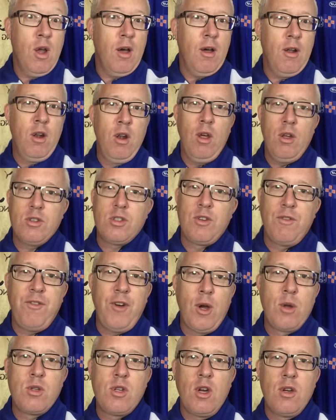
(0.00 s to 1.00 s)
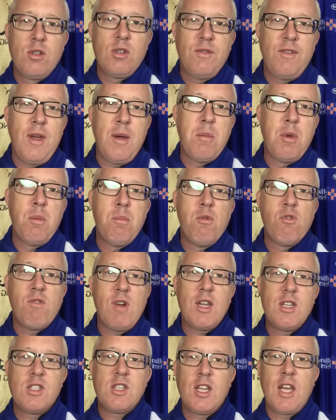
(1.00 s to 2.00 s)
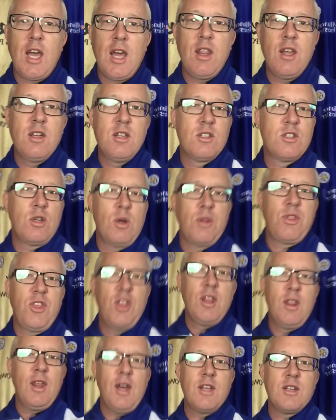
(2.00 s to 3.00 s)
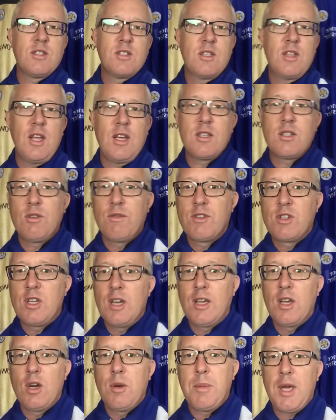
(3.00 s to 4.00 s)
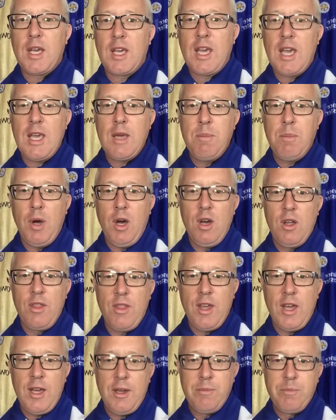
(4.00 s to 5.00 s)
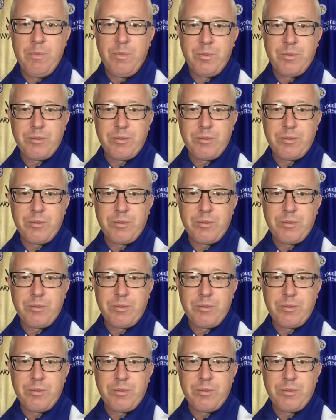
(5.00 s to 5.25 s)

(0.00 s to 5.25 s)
Lots of photos of him and Mahrez together, so I think that's obviously going to be a key part there.